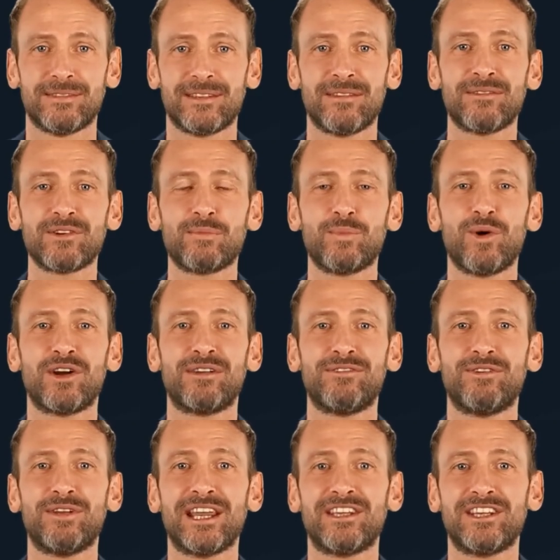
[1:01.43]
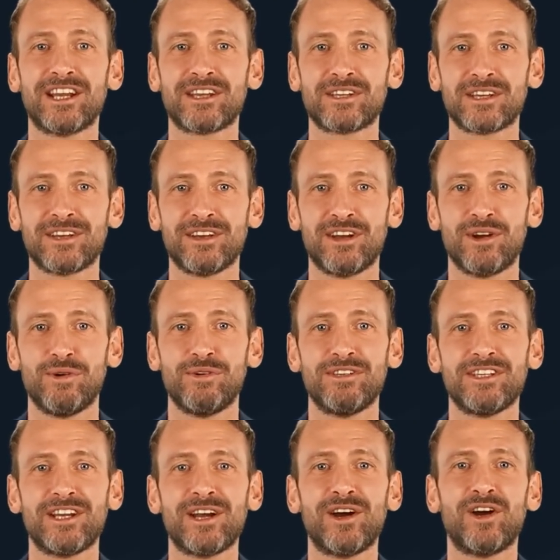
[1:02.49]
For more information, news,
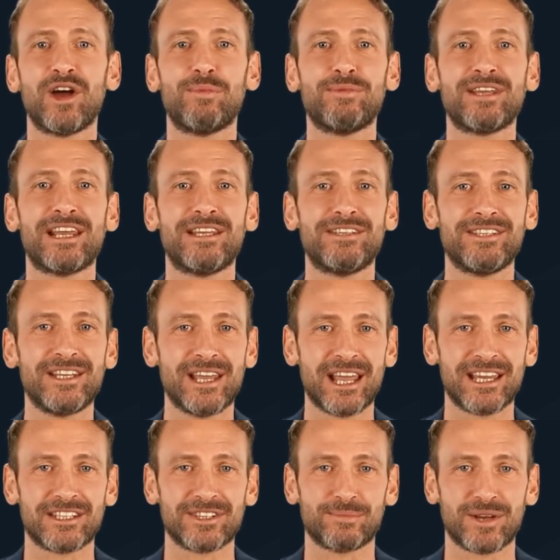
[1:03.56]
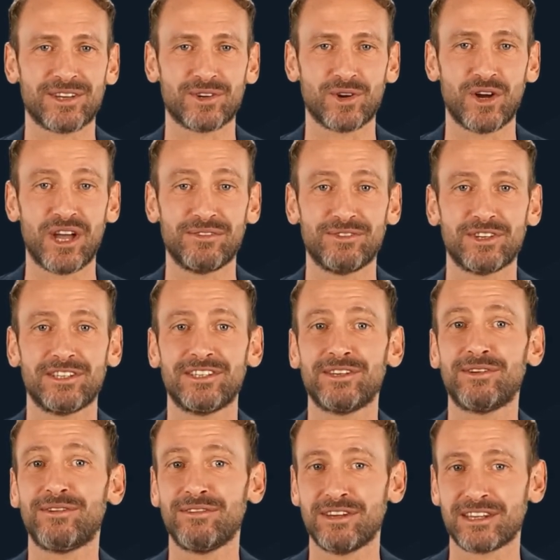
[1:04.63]
updates, and special offers,
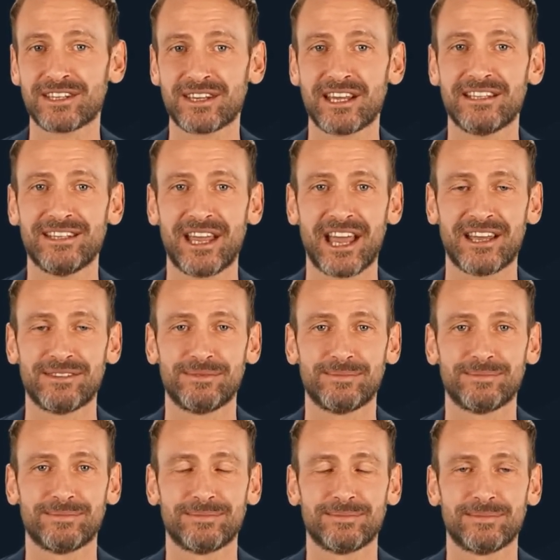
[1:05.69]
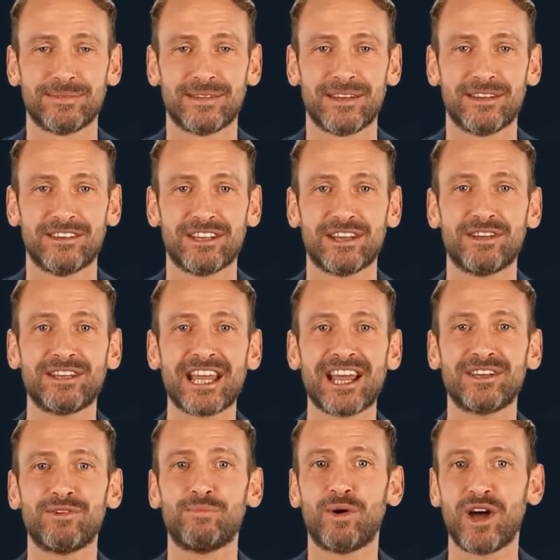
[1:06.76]
visit us at
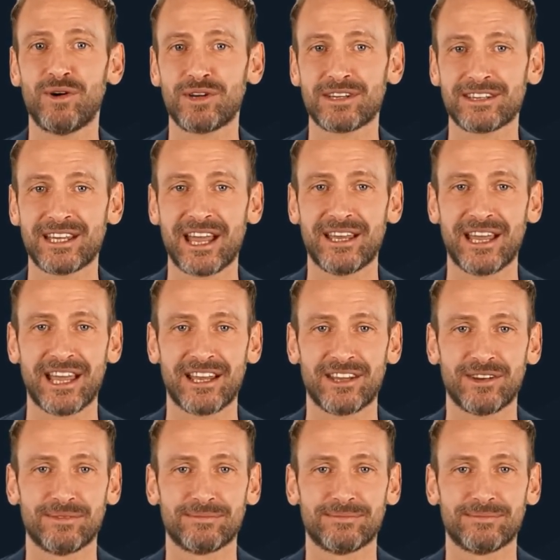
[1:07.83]
d-wallet.io.